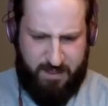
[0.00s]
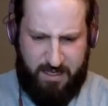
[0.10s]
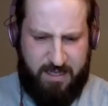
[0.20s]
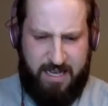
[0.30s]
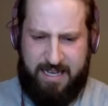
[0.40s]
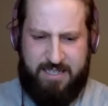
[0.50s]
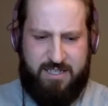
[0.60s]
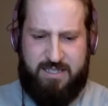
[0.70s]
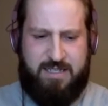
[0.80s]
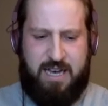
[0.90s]
Like, it's
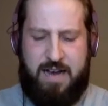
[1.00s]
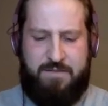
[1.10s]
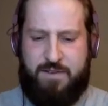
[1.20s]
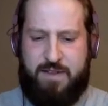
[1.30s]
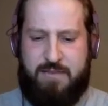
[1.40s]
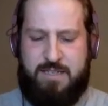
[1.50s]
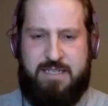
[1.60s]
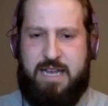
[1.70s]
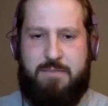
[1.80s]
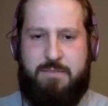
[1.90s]
just time for them to
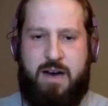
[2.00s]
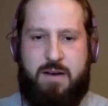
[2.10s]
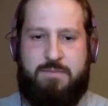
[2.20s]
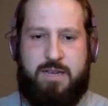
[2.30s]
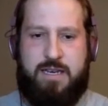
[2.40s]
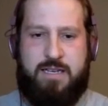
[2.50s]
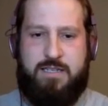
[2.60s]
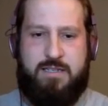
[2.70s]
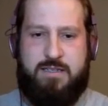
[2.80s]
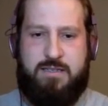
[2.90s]
step up. Like,
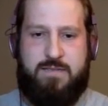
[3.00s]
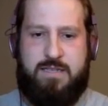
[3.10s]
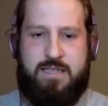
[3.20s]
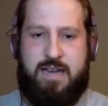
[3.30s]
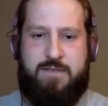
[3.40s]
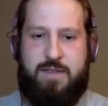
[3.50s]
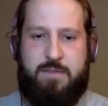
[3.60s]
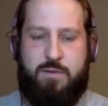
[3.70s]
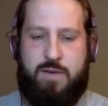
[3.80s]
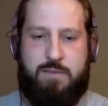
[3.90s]
it's time for them
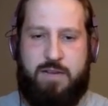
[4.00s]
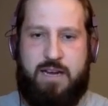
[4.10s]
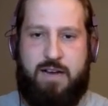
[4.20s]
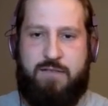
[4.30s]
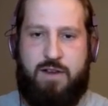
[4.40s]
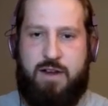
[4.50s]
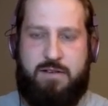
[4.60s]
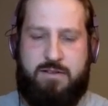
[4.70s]
to win a playoff round.